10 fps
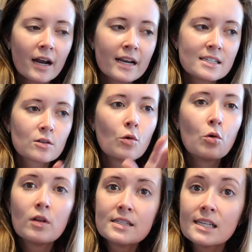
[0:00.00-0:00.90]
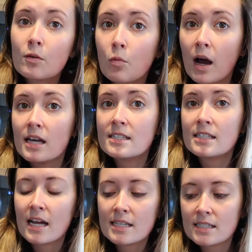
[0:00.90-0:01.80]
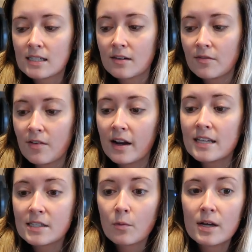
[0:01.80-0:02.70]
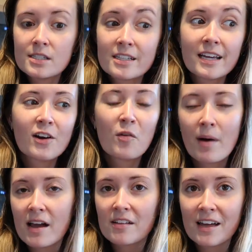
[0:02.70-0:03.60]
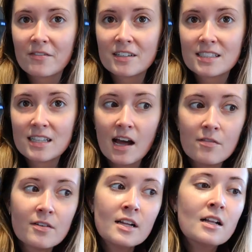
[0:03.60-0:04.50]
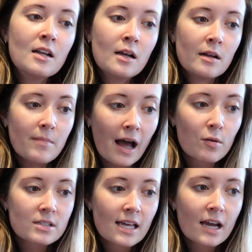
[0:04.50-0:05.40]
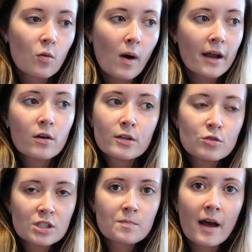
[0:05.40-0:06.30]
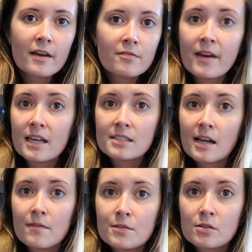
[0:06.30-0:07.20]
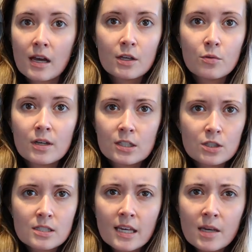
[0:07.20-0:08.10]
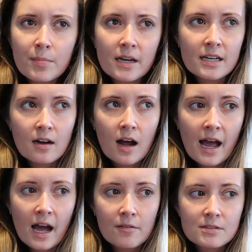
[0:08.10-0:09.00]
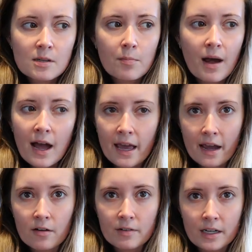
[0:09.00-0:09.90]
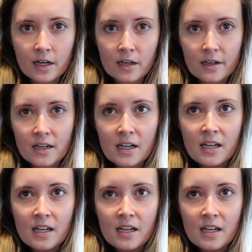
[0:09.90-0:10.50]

And as cool as it was and as fun as it was to like go buy all that real stuff, Matt was like, why don't you just buy fake stuff so that you can just keep it and not have to buy it every year?